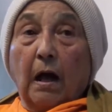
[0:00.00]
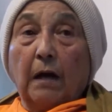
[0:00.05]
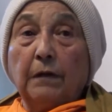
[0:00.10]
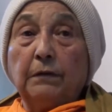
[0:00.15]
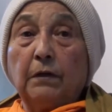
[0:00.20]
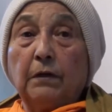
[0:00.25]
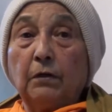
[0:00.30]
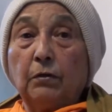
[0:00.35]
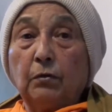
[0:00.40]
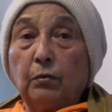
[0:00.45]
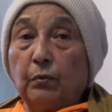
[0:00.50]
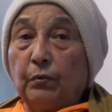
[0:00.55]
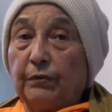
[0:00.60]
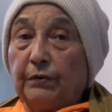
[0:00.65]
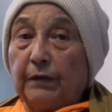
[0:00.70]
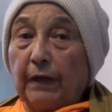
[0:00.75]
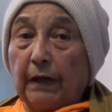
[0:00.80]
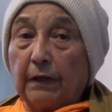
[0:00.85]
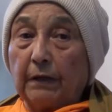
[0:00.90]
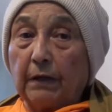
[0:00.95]
either
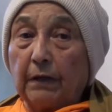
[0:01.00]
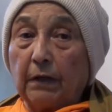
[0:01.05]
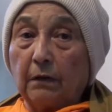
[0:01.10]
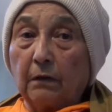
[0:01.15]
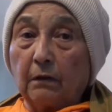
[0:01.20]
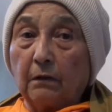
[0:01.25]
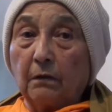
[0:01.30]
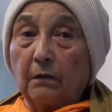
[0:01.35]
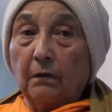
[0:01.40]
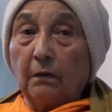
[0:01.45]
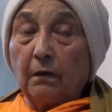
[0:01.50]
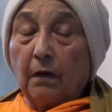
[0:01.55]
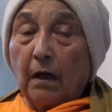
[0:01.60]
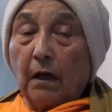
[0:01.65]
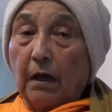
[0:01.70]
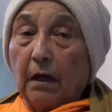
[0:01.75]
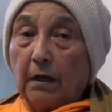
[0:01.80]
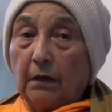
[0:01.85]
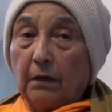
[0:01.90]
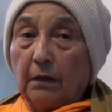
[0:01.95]
you take it
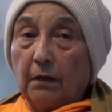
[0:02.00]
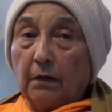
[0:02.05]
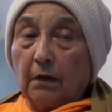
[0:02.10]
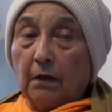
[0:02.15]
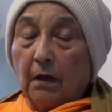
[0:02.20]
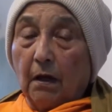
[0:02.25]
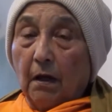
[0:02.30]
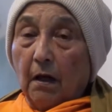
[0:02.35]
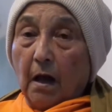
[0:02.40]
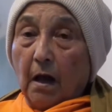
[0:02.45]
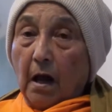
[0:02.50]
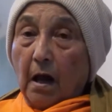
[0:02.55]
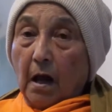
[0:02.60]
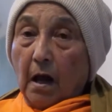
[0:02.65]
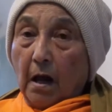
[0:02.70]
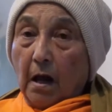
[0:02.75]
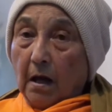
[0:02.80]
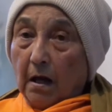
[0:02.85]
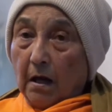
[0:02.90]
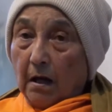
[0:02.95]
and
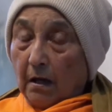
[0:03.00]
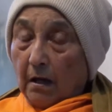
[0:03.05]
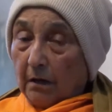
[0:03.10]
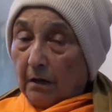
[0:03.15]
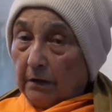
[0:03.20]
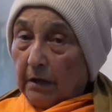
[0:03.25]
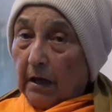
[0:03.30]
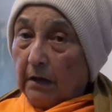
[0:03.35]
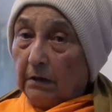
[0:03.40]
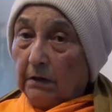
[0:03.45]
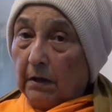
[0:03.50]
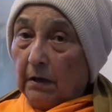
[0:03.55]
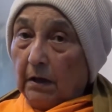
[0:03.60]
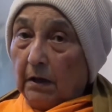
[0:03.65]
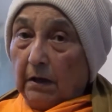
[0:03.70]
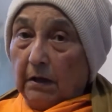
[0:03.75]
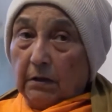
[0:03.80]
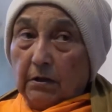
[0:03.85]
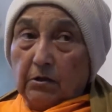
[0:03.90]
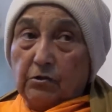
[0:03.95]
take
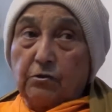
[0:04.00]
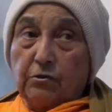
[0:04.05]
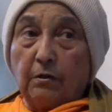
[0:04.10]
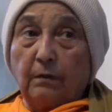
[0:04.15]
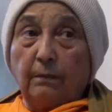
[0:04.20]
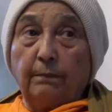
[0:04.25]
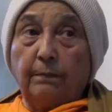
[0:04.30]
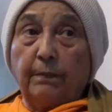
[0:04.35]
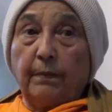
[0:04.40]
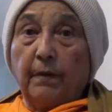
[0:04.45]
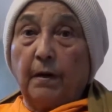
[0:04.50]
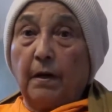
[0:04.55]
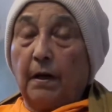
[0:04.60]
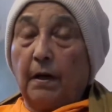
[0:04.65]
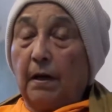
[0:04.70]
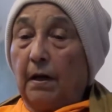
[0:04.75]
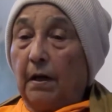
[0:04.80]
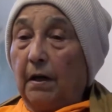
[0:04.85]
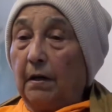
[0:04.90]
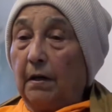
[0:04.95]
the leadership
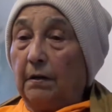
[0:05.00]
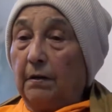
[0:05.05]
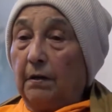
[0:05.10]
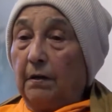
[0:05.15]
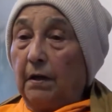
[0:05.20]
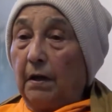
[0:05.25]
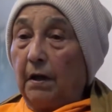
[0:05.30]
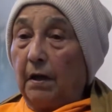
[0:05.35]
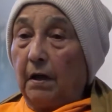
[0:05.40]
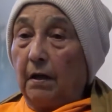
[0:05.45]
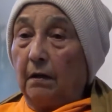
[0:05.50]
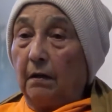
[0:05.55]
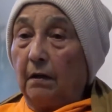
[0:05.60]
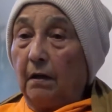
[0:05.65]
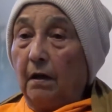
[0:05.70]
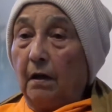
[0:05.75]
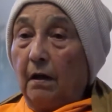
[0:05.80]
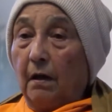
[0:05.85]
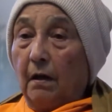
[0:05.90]
and then